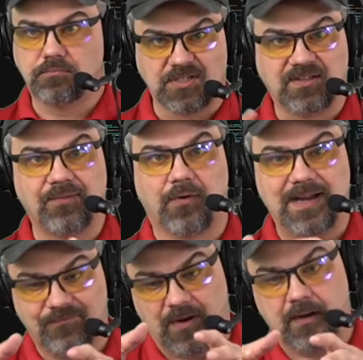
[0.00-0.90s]
deliver
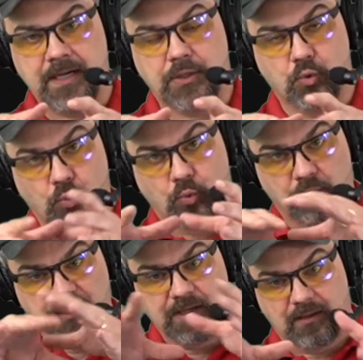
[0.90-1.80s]
a very
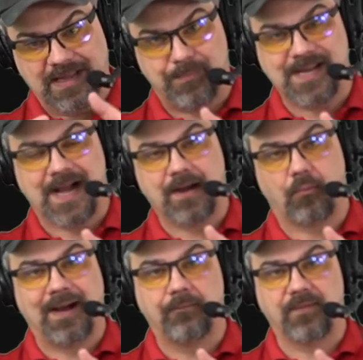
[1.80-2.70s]
cool little API
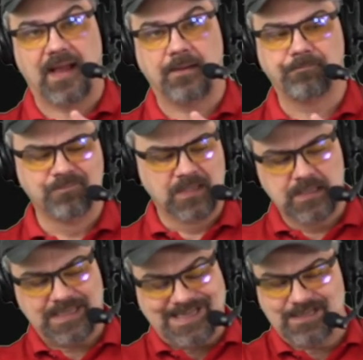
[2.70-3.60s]
around that
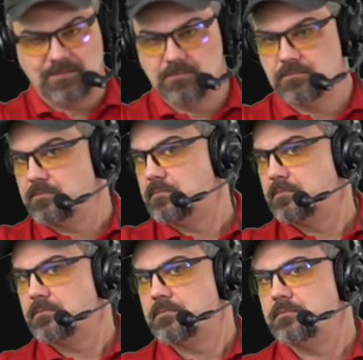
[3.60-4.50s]
in
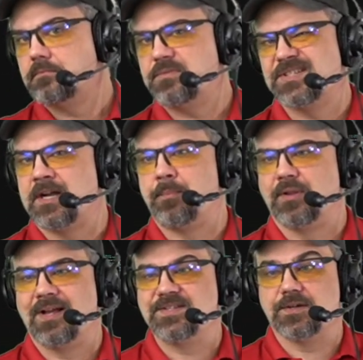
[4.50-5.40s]
just a
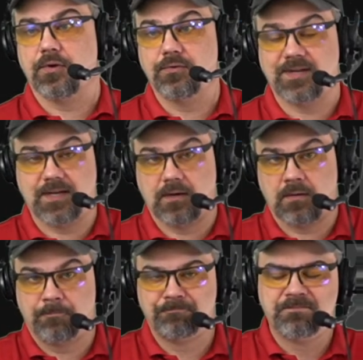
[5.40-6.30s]
couple lines of code
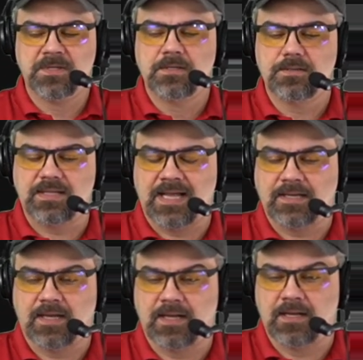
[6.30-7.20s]
here
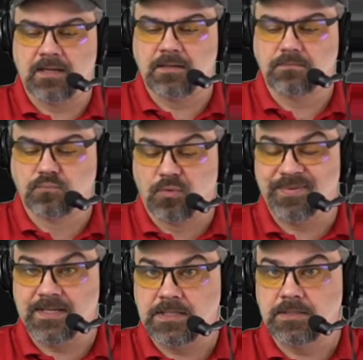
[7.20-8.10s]
that uh, will
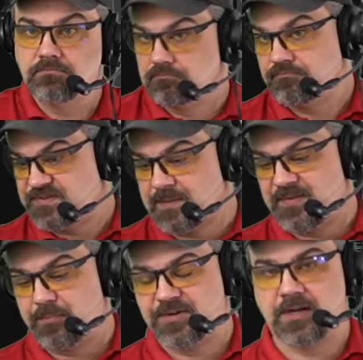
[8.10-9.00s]
be
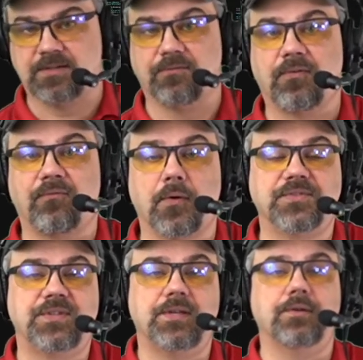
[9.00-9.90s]
something productive for
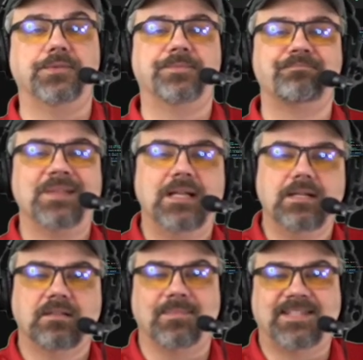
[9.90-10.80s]
folks to use.
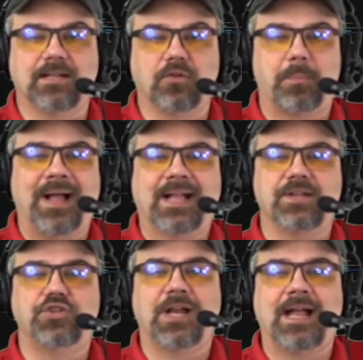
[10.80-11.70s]
Let me take a look back
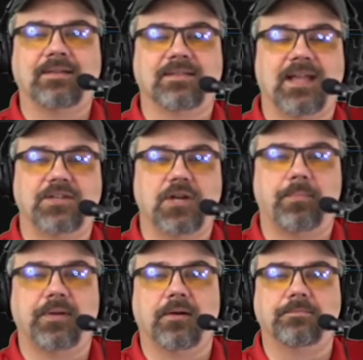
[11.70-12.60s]
at chat and catch
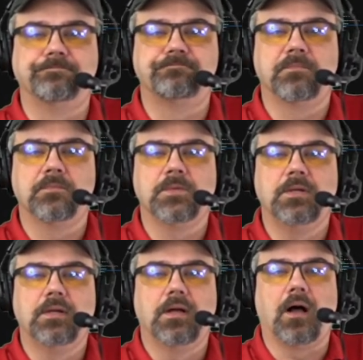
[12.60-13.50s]
up here.
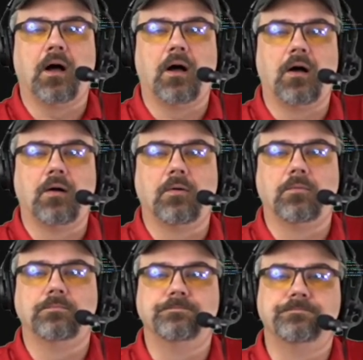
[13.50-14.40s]

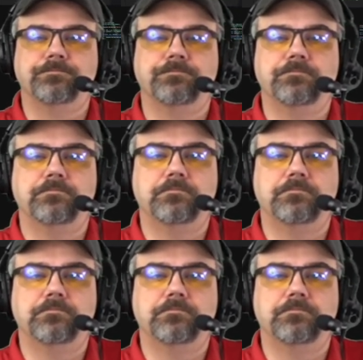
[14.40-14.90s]
Um,